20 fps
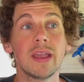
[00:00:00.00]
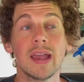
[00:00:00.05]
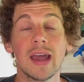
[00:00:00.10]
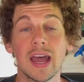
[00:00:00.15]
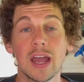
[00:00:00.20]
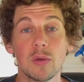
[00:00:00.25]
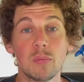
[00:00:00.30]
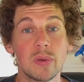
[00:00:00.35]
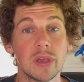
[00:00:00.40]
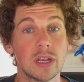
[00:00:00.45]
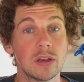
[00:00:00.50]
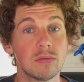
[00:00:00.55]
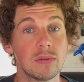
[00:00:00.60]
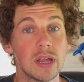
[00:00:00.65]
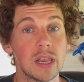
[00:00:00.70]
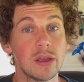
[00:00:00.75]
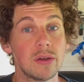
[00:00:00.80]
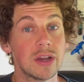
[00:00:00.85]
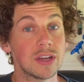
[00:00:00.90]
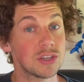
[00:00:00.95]
how
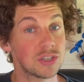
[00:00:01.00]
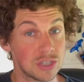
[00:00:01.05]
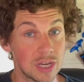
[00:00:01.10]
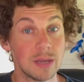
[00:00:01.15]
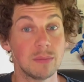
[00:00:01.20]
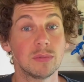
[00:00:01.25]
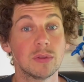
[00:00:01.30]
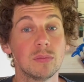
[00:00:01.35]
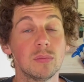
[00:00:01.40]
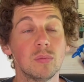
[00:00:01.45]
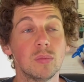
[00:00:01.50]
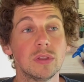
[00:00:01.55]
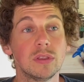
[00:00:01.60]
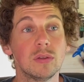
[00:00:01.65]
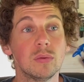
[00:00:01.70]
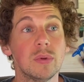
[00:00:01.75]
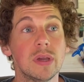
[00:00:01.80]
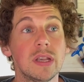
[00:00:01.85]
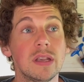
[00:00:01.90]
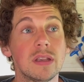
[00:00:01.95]
Pinarello has shaped them with the
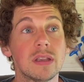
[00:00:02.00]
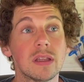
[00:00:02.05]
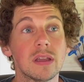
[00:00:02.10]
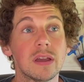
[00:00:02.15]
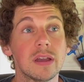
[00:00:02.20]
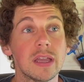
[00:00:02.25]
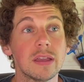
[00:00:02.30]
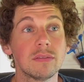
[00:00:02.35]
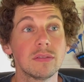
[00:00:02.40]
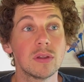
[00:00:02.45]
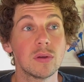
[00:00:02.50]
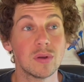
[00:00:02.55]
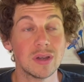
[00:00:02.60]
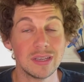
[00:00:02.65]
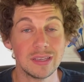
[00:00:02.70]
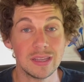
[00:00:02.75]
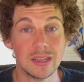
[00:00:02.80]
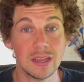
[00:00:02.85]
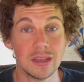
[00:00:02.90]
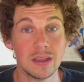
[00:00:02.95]
wind, I have no
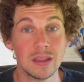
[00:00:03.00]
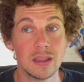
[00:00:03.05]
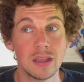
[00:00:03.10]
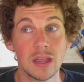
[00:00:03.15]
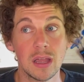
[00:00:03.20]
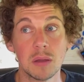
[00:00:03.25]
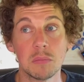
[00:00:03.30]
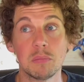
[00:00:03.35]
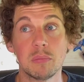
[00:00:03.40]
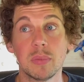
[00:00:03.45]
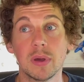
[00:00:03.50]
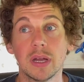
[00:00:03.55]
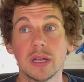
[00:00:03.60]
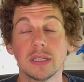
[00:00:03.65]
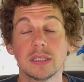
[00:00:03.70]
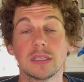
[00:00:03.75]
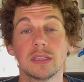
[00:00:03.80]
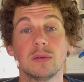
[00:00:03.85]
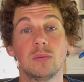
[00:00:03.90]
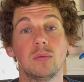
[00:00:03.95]
idea,
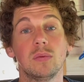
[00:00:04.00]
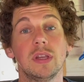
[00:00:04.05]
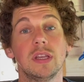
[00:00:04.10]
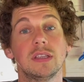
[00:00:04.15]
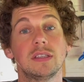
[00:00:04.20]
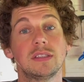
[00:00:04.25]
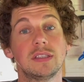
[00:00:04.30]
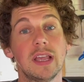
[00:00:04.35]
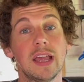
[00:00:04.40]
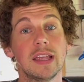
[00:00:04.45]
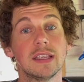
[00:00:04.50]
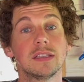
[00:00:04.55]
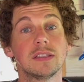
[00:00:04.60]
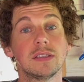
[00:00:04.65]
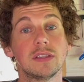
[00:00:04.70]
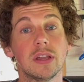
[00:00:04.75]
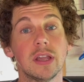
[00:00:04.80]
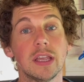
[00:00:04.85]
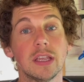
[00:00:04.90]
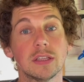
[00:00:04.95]
but it says
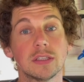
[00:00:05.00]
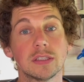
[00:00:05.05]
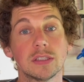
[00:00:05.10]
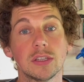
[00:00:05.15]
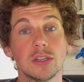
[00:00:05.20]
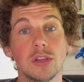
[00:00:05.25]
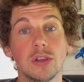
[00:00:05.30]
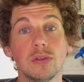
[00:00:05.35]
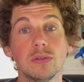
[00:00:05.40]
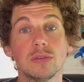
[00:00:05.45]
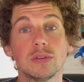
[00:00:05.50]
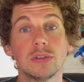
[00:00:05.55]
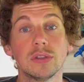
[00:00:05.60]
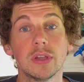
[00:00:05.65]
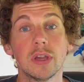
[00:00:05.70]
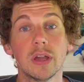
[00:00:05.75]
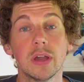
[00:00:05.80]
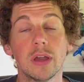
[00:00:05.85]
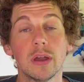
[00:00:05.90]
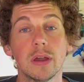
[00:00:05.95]
that it's used
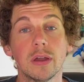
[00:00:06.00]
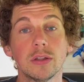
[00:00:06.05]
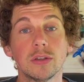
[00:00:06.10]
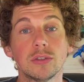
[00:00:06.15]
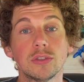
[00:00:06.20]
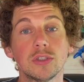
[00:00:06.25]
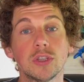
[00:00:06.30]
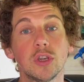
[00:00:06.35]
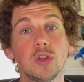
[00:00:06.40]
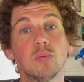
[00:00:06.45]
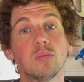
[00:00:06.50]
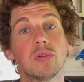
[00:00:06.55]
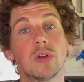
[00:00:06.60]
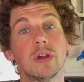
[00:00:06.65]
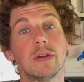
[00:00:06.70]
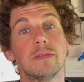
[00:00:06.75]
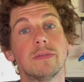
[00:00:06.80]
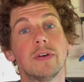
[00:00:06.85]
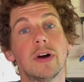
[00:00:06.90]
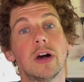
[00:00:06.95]
the tube
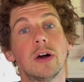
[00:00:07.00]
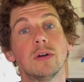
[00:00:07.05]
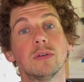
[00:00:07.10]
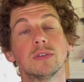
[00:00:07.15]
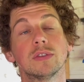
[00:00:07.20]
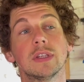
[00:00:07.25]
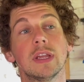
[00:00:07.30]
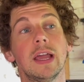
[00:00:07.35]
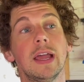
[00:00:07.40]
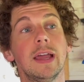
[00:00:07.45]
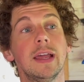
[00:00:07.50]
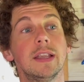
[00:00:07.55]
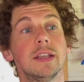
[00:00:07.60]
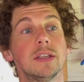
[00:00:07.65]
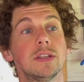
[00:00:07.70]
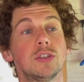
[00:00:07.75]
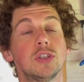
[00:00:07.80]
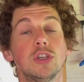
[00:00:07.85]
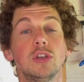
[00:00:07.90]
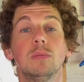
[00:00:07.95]
profiles
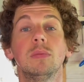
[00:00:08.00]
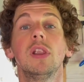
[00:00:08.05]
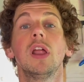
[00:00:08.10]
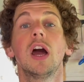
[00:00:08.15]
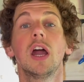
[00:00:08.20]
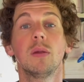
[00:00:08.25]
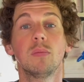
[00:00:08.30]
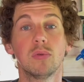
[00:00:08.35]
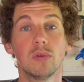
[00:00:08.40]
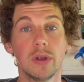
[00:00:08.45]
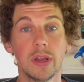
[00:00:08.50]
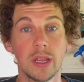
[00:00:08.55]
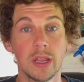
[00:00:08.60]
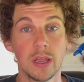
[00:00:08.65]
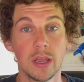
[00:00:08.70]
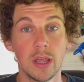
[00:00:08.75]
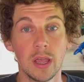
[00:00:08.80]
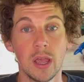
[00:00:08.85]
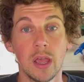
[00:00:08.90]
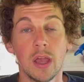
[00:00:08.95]
and tube library
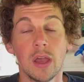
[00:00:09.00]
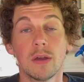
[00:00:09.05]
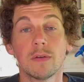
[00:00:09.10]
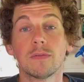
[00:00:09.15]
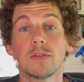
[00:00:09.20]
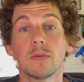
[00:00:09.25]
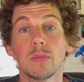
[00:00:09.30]
from